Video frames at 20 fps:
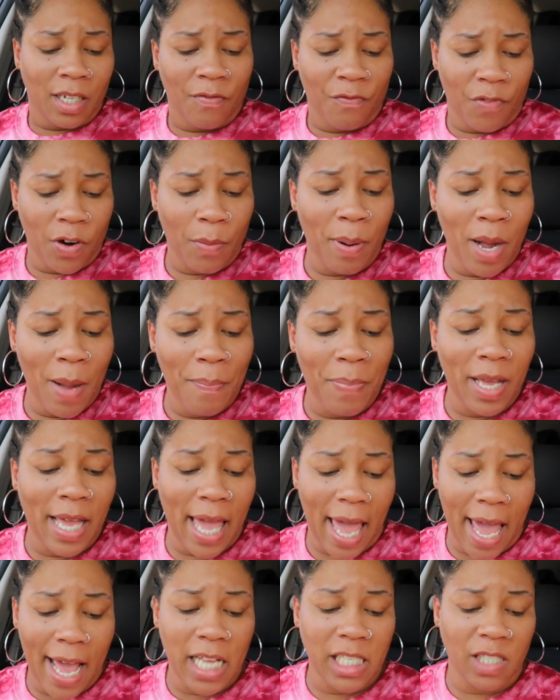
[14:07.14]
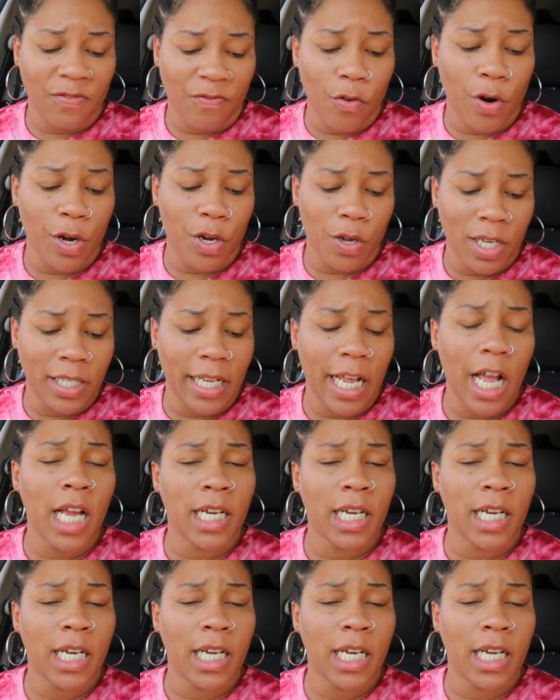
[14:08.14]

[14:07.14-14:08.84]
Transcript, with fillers: for pumping gas for you, because they